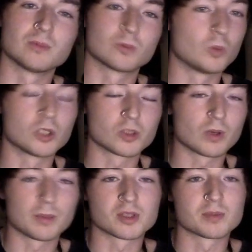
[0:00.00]
was quite
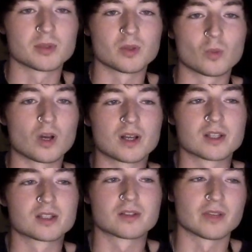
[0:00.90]
possibly the
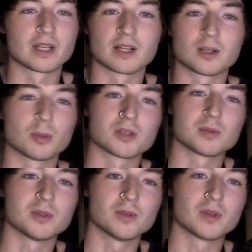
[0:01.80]
worst thing I could possibly
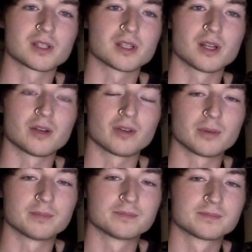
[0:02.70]
do in that scenario.
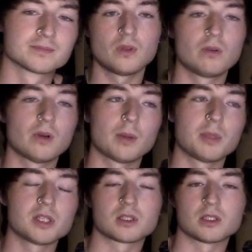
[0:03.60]
I
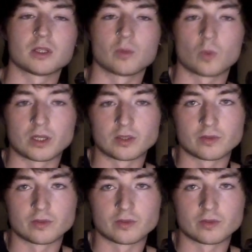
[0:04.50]
basically didn't wind it